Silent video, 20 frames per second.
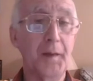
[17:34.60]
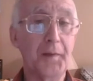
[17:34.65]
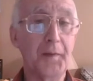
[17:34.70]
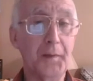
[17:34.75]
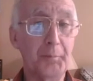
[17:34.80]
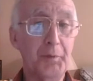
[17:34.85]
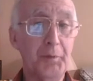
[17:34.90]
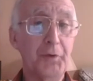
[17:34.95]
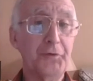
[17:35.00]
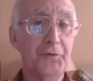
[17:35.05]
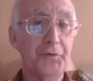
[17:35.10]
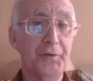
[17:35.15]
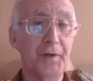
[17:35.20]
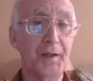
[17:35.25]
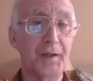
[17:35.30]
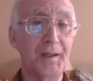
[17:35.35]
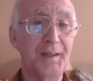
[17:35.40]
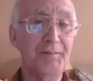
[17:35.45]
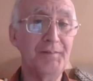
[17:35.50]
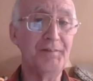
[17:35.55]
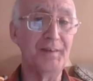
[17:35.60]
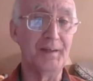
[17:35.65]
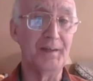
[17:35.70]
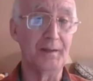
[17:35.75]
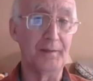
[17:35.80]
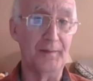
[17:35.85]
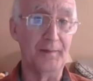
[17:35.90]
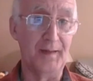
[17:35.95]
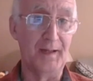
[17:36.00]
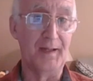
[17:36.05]
the person that lived
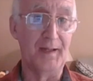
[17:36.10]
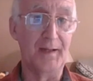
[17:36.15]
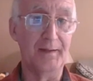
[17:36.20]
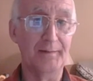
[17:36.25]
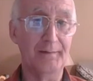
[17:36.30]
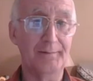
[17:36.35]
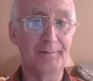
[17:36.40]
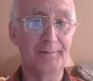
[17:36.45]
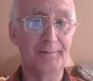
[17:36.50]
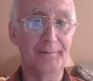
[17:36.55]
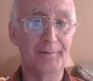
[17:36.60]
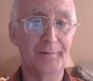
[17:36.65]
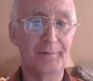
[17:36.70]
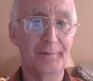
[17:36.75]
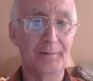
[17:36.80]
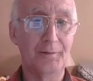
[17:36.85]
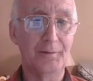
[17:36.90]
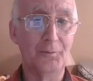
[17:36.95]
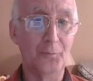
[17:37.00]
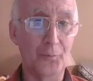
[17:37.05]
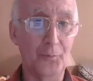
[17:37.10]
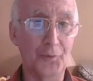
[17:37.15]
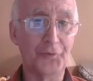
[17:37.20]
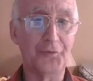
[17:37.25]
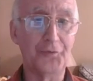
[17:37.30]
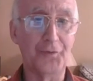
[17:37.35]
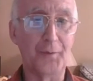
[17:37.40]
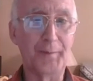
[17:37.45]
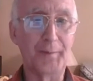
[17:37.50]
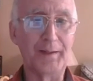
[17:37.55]
there was
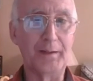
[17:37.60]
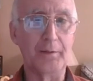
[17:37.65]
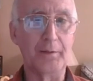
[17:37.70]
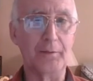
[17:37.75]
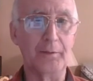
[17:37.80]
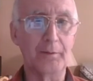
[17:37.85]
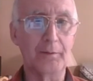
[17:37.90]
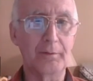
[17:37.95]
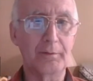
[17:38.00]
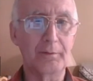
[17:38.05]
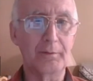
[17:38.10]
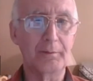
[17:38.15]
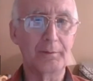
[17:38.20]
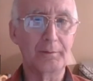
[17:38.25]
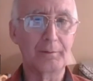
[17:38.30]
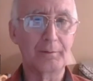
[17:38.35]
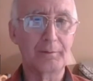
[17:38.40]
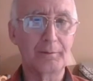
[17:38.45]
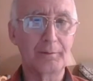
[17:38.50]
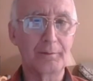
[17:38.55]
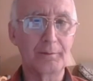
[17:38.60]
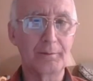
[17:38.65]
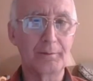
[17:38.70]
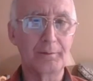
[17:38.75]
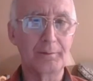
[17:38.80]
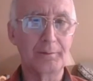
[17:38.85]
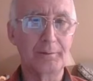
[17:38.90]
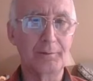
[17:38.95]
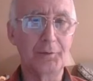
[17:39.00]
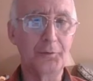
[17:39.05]
from England,
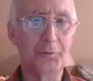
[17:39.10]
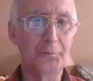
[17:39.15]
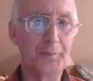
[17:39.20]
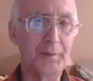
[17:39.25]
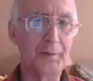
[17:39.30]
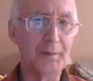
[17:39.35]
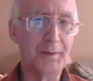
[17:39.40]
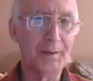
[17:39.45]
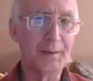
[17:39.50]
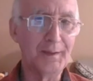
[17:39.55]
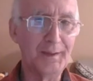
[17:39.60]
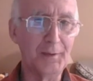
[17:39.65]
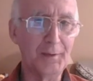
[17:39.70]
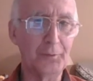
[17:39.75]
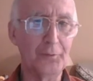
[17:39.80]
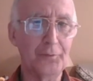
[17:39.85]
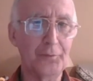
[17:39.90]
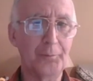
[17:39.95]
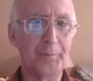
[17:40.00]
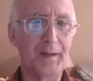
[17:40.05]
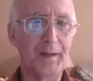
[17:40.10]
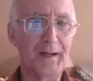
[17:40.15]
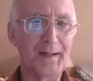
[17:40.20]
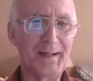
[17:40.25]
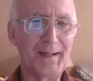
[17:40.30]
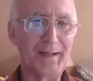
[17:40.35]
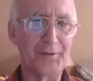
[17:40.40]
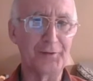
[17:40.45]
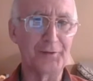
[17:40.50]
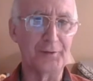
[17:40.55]
who'd been killed by
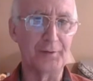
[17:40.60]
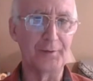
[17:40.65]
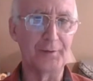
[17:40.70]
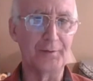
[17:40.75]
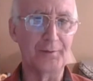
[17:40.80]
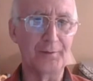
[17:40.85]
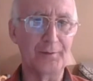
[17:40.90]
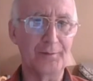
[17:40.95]
accident.